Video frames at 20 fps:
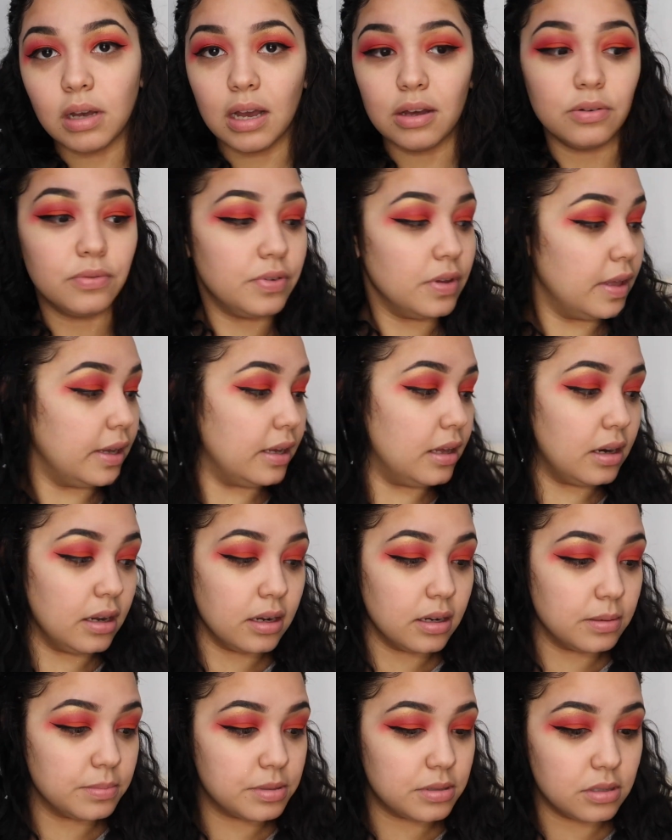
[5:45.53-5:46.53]
don't feel like
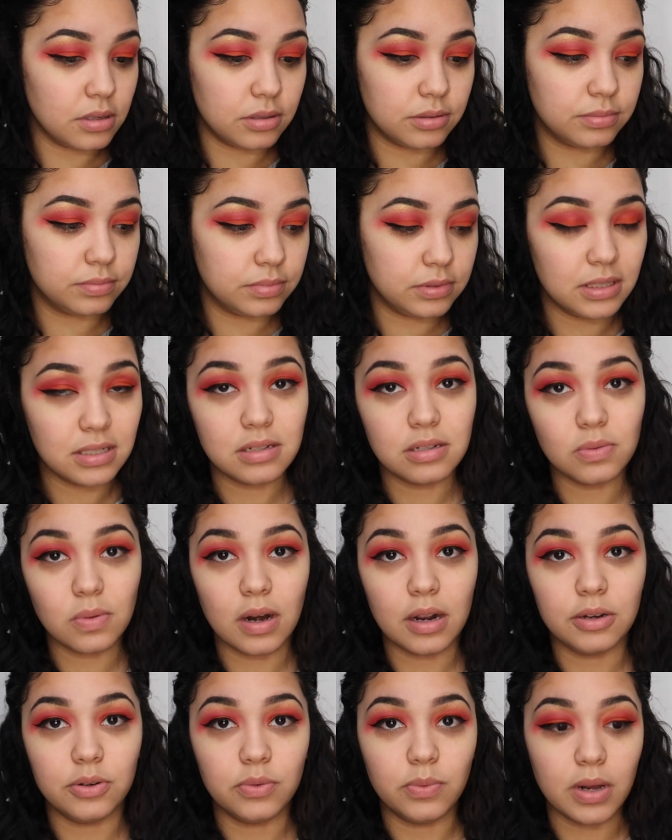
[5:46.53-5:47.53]
getting up, so this is what
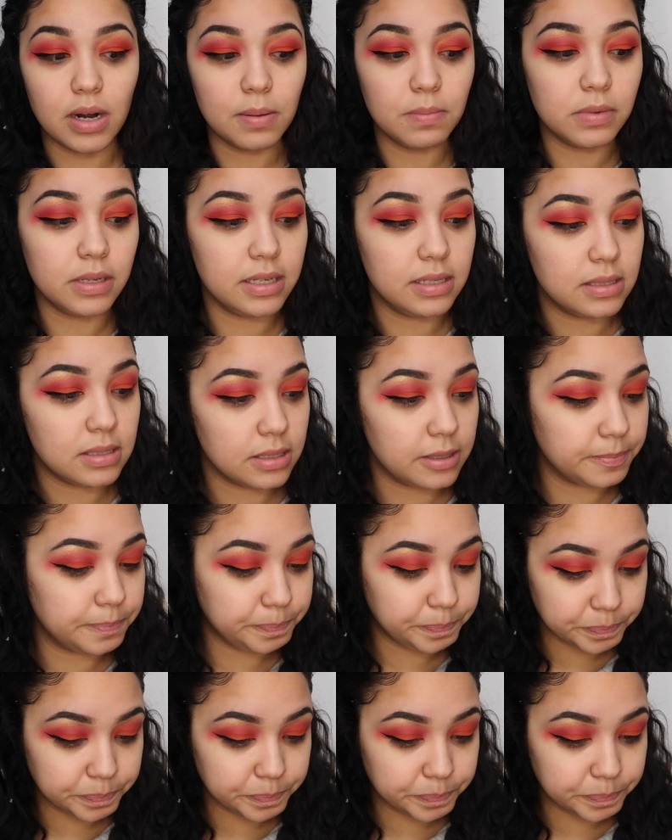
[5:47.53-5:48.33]
I do when I'm lazy.